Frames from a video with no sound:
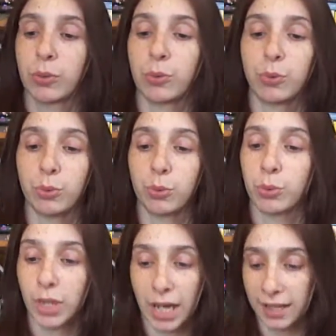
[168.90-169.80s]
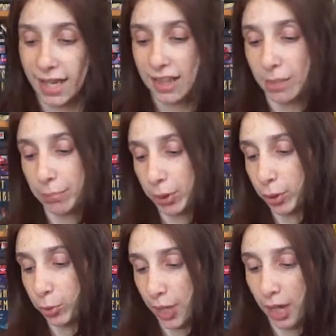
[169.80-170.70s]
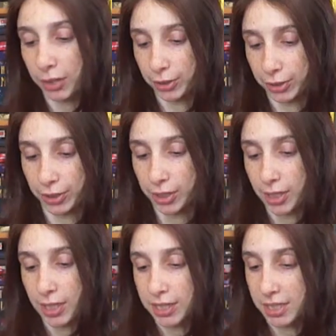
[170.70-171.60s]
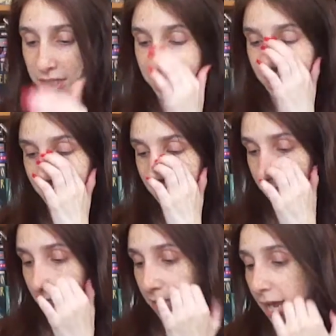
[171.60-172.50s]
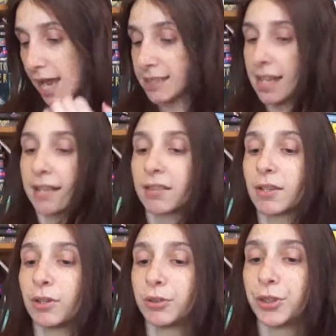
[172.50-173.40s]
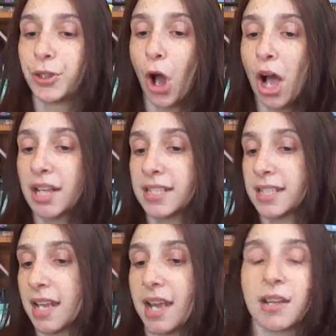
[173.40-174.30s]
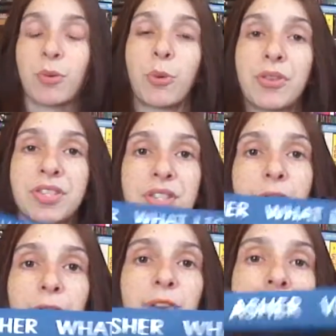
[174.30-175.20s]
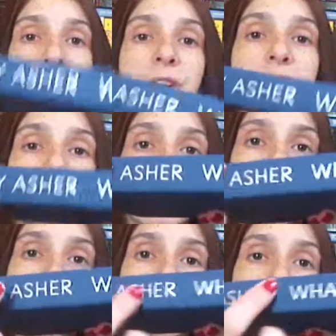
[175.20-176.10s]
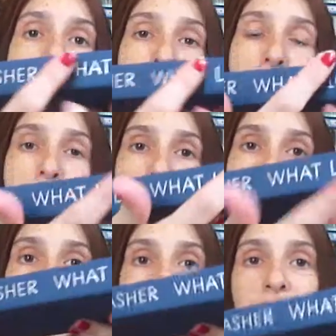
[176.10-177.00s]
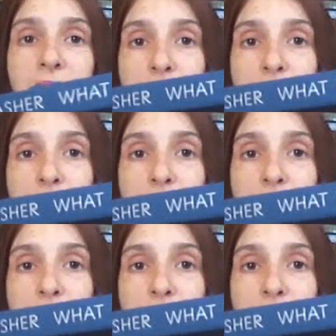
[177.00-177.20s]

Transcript: Ooh, I like the blue color. And then has like little dots and with silver lettering, so the letters are kind of like